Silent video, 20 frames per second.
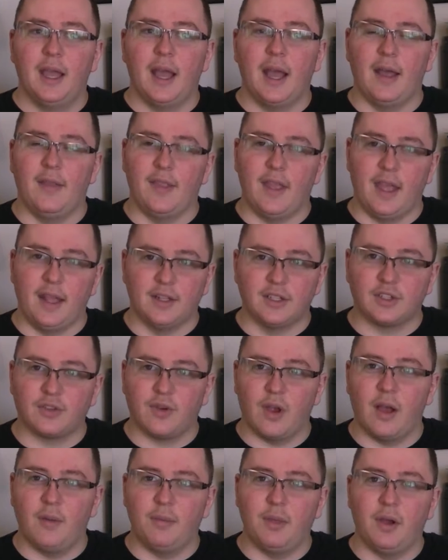and then
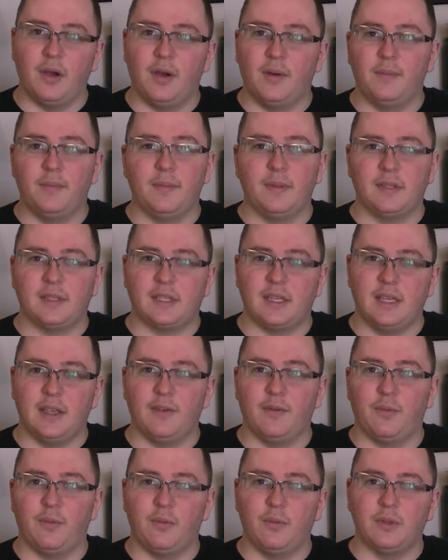scrub them, see
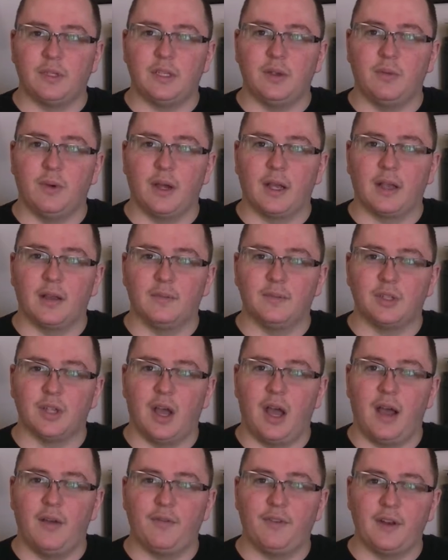what comes
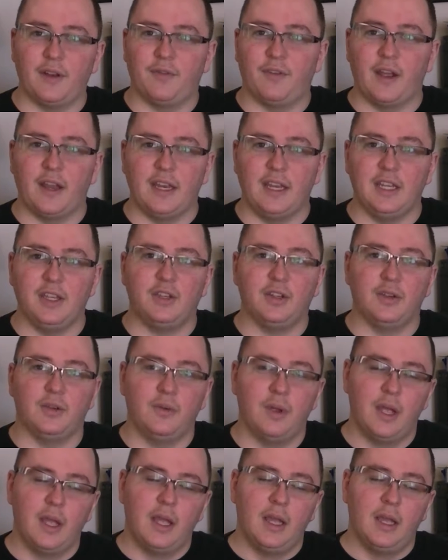off, and if I need to,